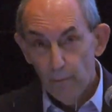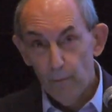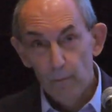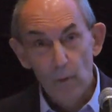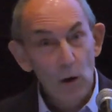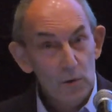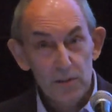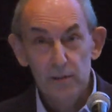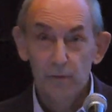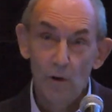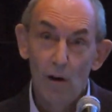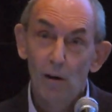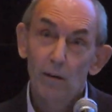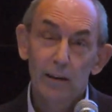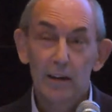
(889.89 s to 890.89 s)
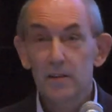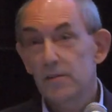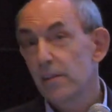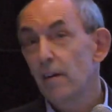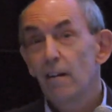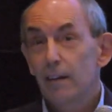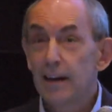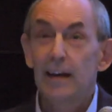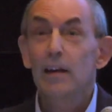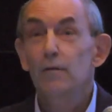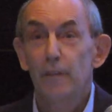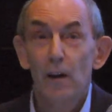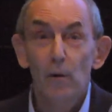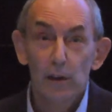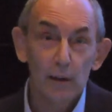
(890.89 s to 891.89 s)
Most of all is that our key
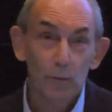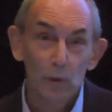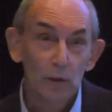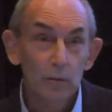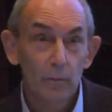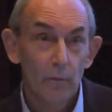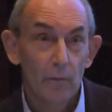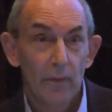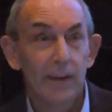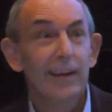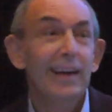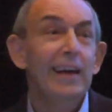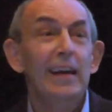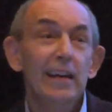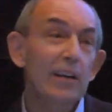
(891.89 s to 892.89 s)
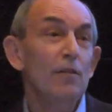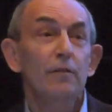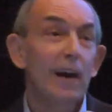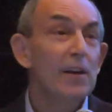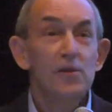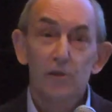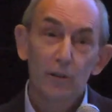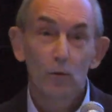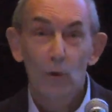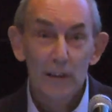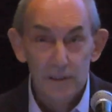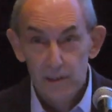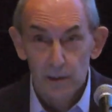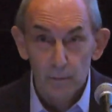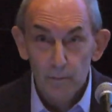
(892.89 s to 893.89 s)
variable, the key conventional
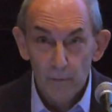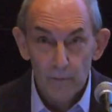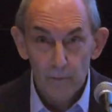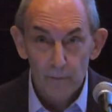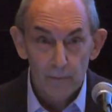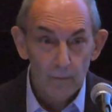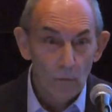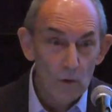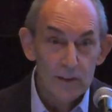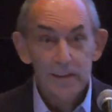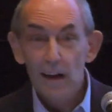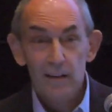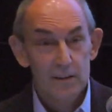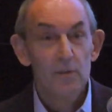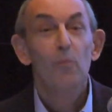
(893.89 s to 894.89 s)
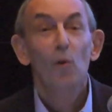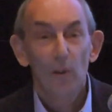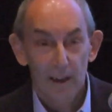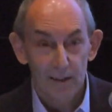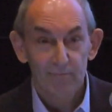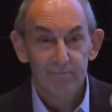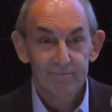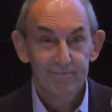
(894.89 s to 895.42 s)
wisdom, was not supported.